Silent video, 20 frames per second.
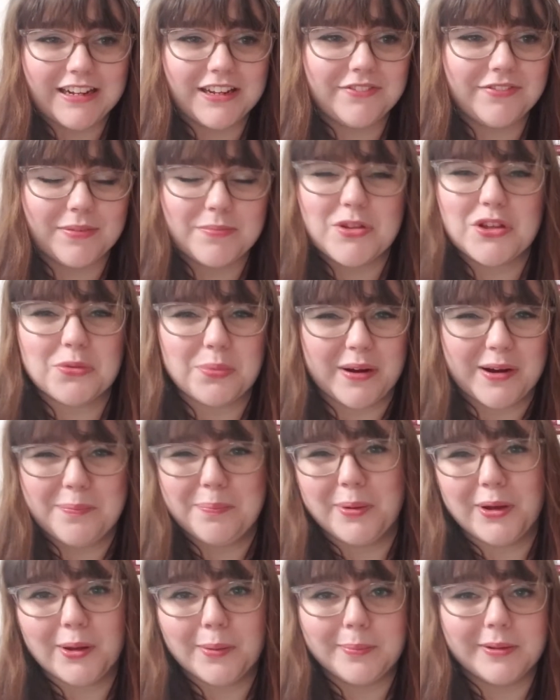of. I'm just wearing
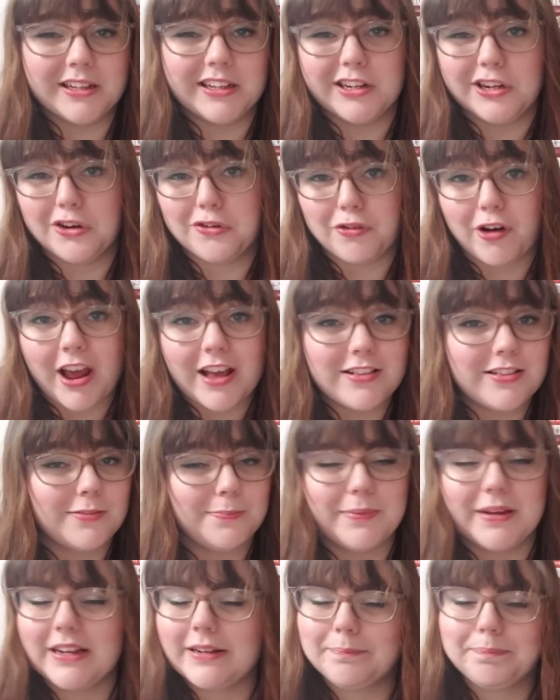purple and a dress,
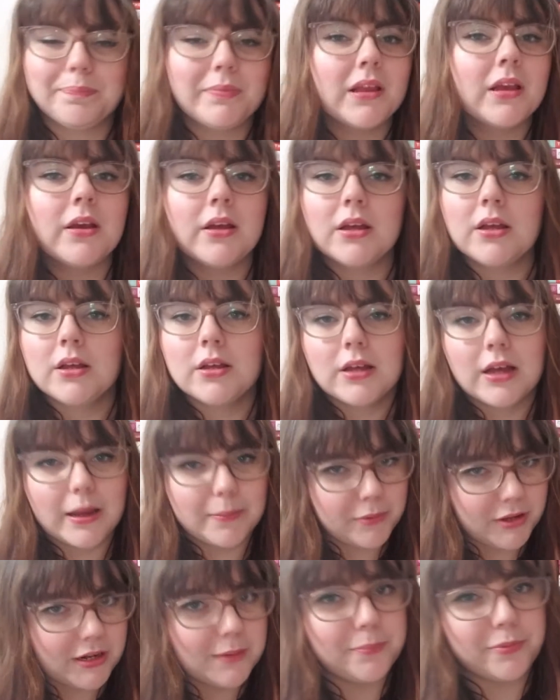but
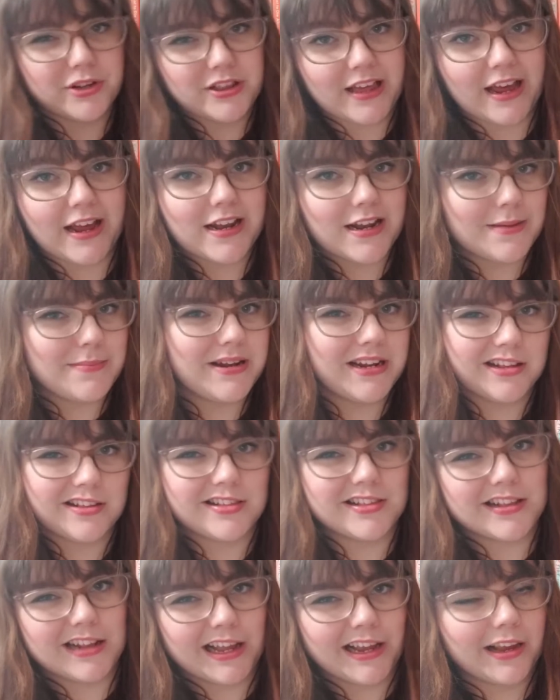I'm going to pretend I'm in a
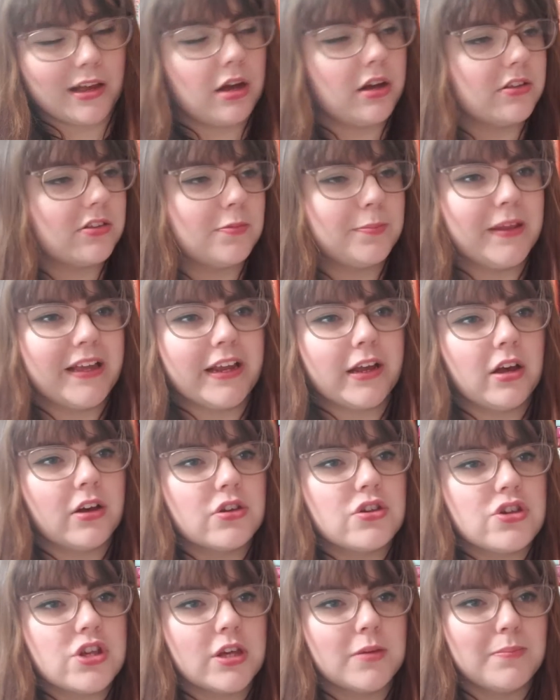slight cosplay
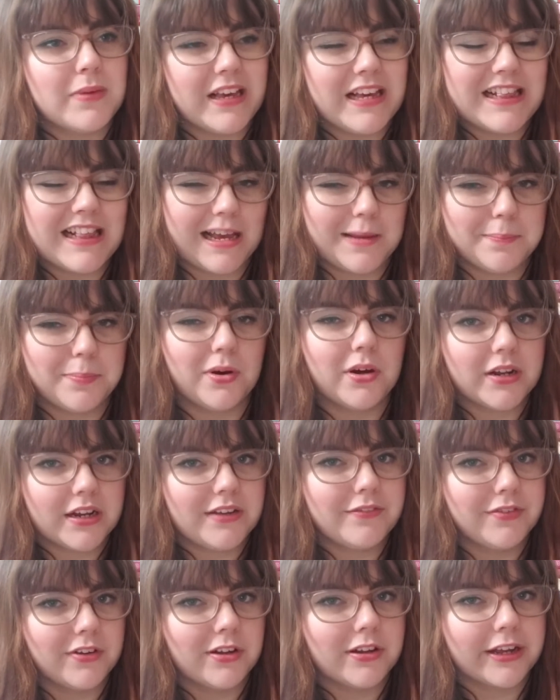costume because I bought
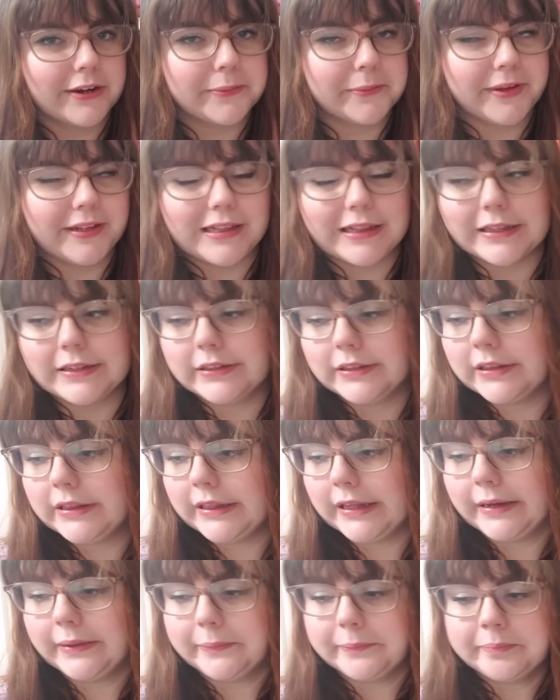it for that reason,
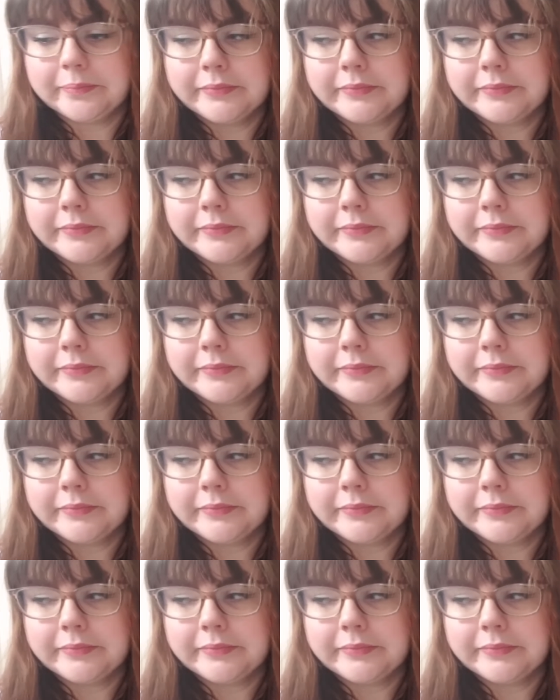so